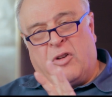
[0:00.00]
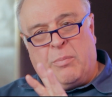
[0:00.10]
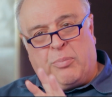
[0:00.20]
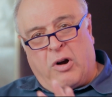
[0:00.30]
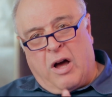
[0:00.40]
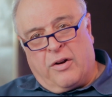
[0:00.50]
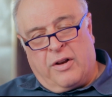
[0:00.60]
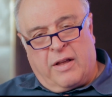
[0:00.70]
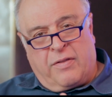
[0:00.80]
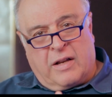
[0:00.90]
very
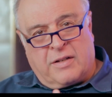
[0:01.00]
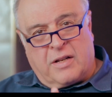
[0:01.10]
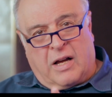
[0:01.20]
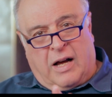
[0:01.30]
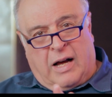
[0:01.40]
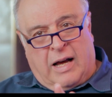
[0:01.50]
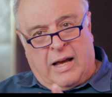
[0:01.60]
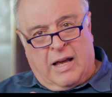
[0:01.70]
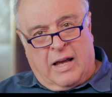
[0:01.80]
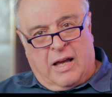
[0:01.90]
proud that
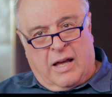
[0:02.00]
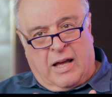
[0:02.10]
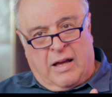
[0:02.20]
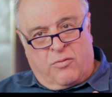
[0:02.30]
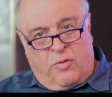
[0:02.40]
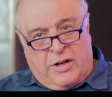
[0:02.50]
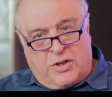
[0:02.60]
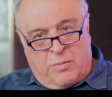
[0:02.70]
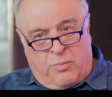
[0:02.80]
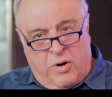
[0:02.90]
I have
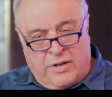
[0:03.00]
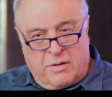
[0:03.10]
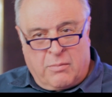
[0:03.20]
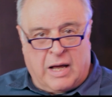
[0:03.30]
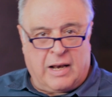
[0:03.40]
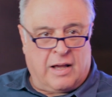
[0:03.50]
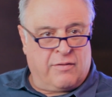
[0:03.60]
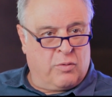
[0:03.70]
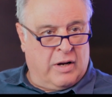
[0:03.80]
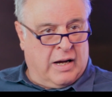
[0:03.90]
reached the point in my
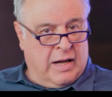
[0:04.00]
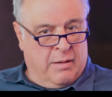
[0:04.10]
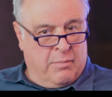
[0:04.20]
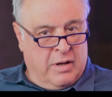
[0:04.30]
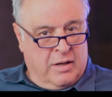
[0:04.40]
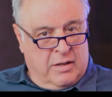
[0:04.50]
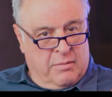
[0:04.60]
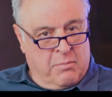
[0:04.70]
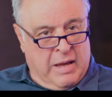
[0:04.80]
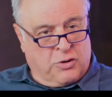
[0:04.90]
life where I am
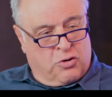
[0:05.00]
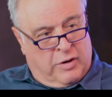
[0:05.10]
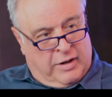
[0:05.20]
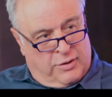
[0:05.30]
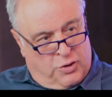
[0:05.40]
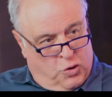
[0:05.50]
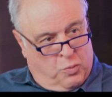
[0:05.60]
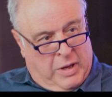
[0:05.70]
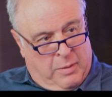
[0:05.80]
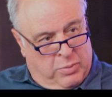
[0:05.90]
mentoring 2
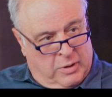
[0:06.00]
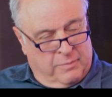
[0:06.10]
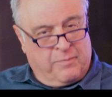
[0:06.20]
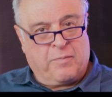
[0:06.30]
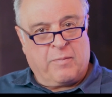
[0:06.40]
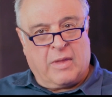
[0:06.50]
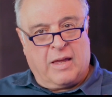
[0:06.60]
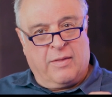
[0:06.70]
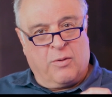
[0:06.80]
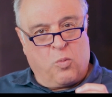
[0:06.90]
people. Yeah.
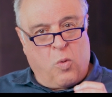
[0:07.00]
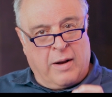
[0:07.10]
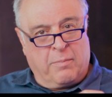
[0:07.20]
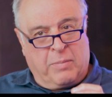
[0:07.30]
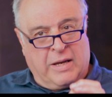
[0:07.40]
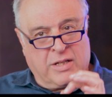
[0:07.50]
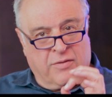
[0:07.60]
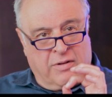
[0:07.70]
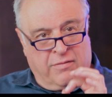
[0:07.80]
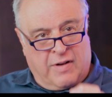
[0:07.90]
And the one piece
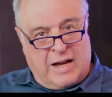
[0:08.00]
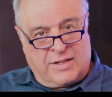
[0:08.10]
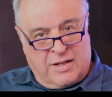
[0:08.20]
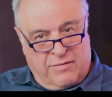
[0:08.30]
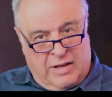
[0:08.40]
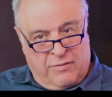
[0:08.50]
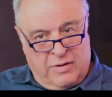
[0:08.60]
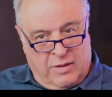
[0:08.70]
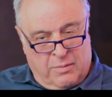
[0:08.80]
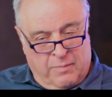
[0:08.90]
of advice I've
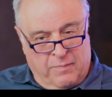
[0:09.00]
given them